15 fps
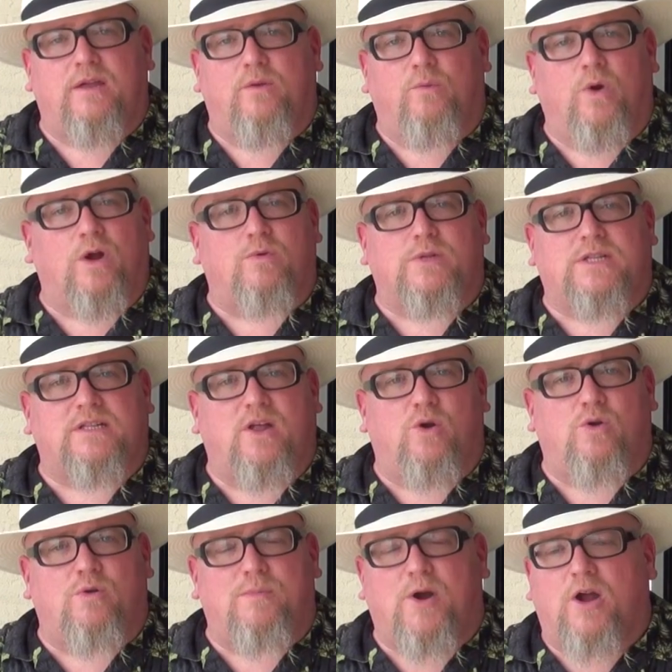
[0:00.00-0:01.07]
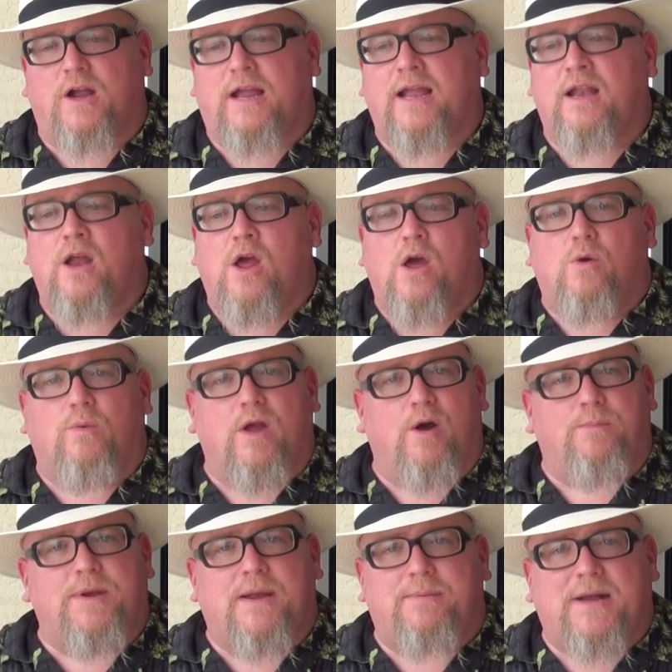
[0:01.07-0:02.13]
work with the local market. We
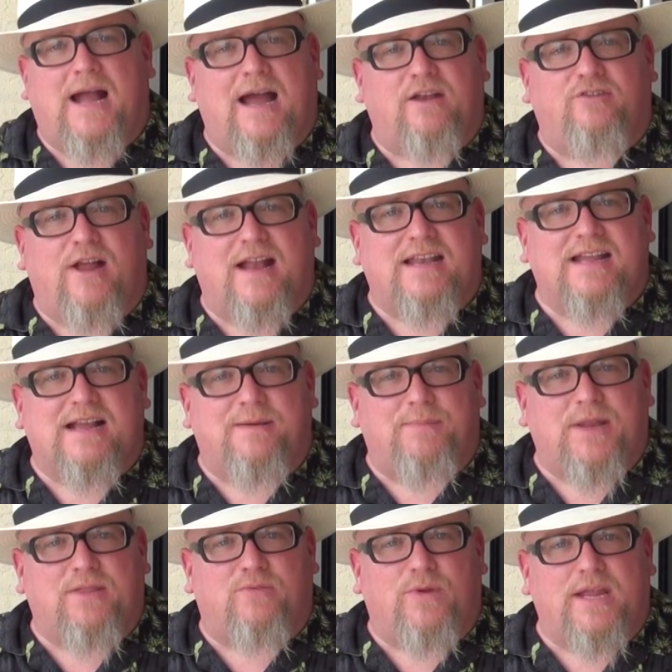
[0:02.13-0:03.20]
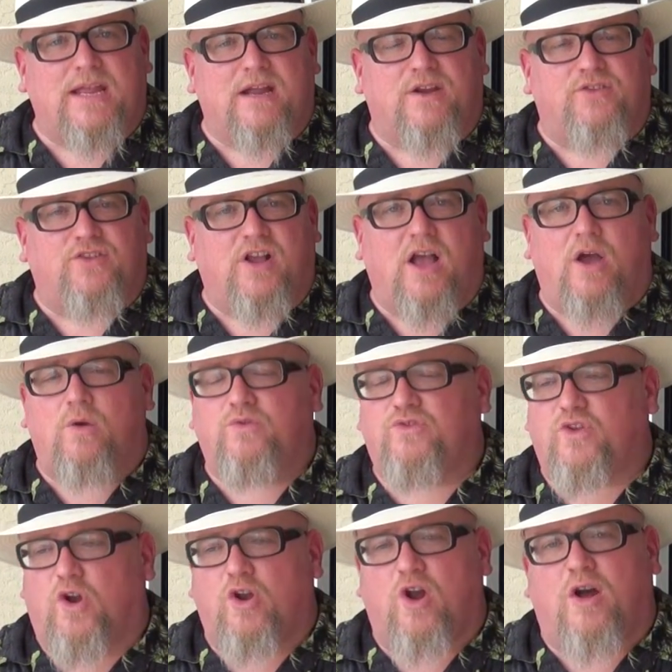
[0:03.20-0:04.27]
opened up a contracting company 3 years ago.
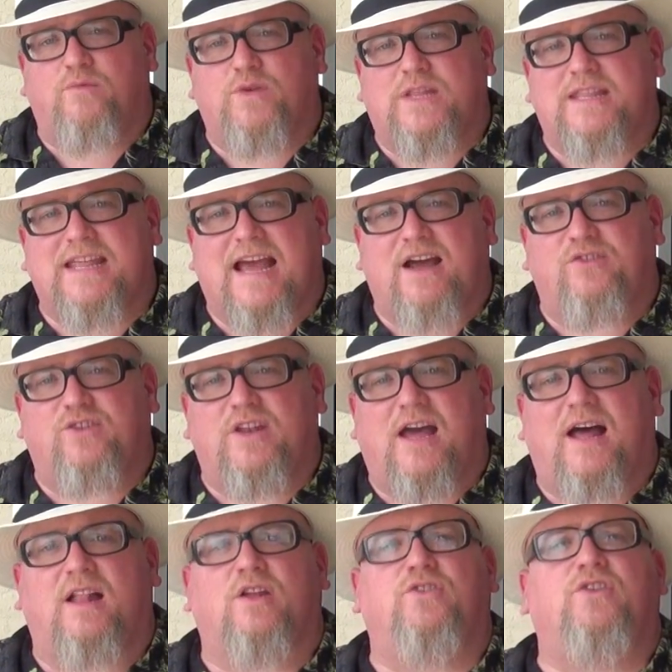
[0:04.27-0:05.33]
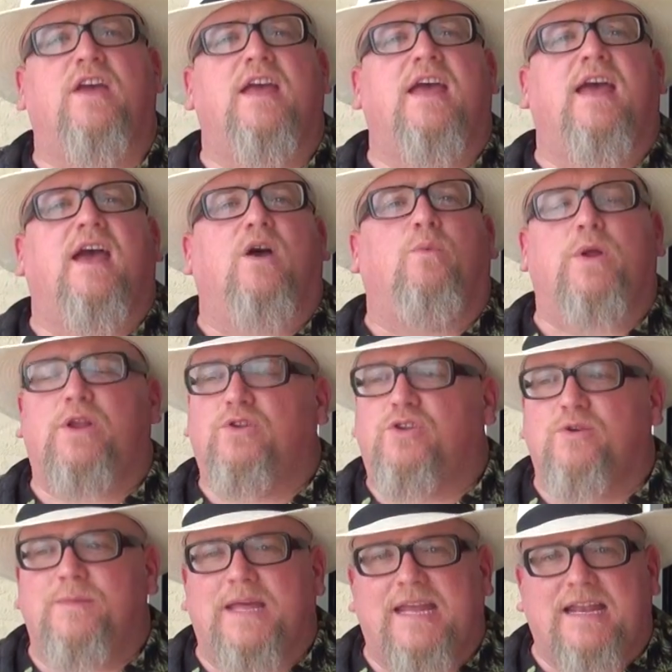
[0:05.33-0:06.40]
Started off with $1,000. We do
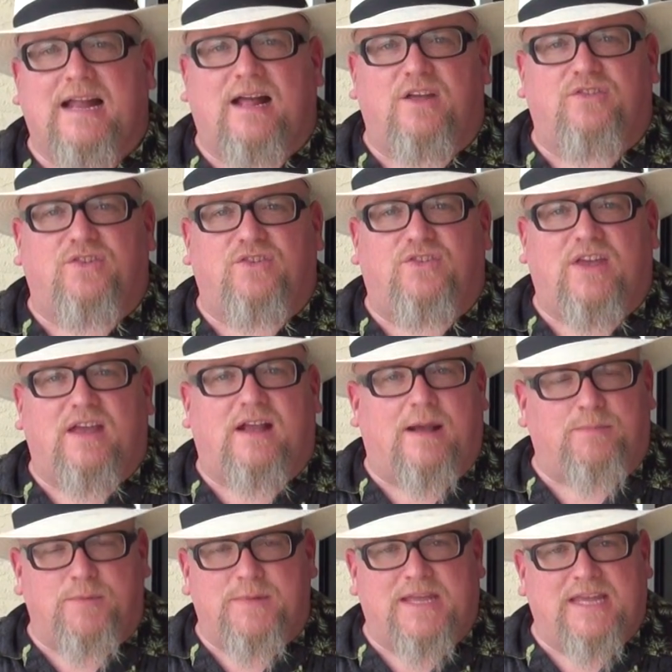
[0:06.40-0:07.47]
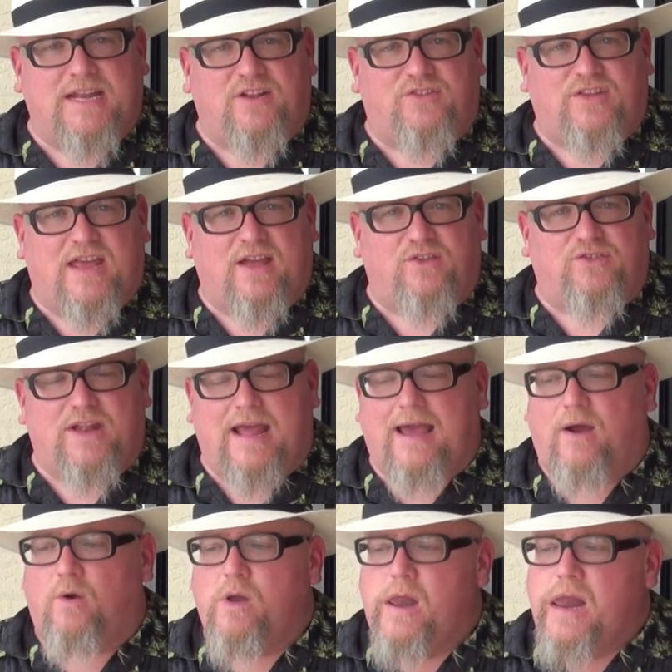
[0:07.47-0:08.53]
$2 million in sales, a couple million in sales
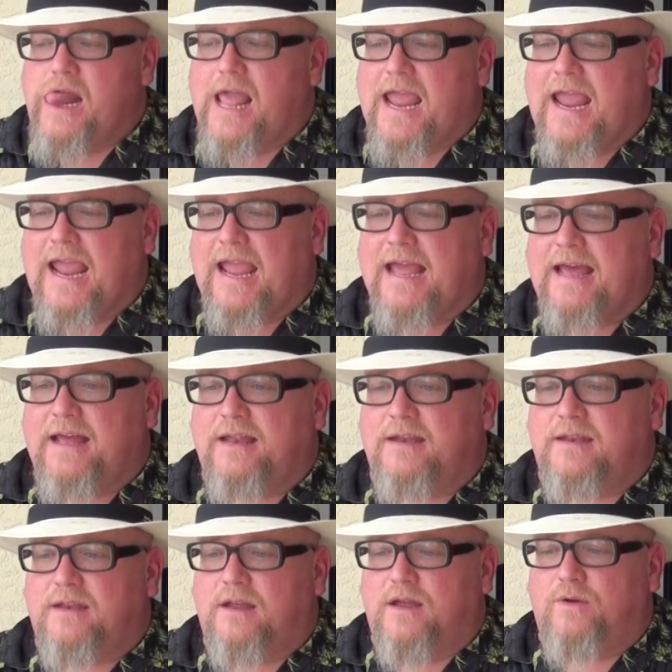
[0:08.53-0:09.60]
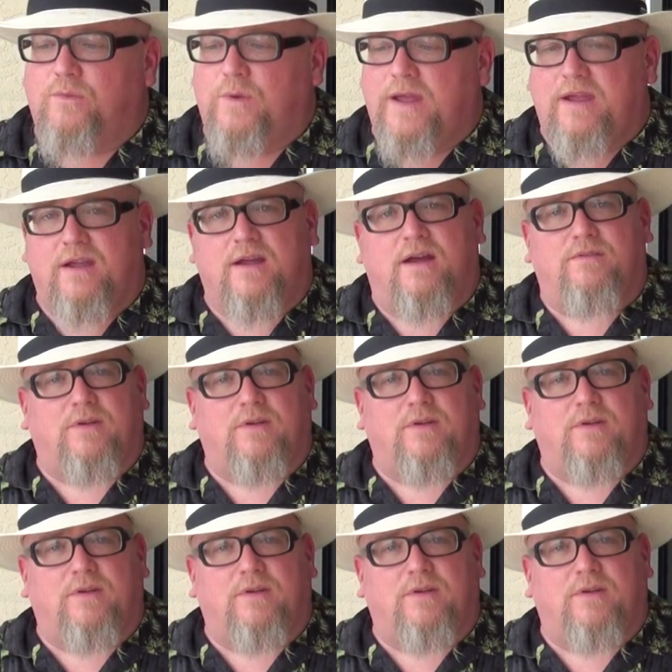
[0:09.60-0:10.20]
now, and we're